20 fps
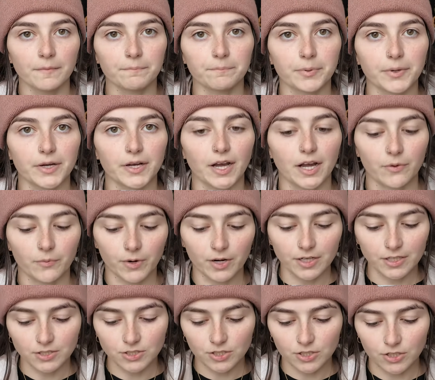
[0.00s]
but I
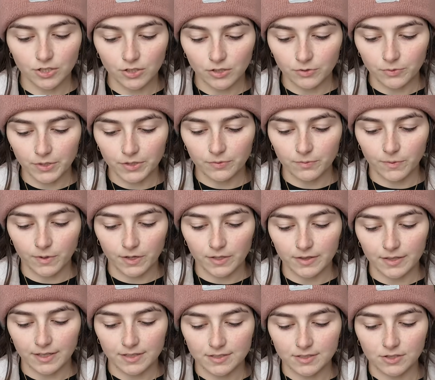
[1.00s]
wanted to go with
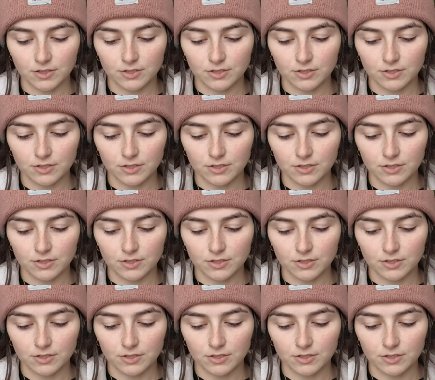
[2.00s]
one that's a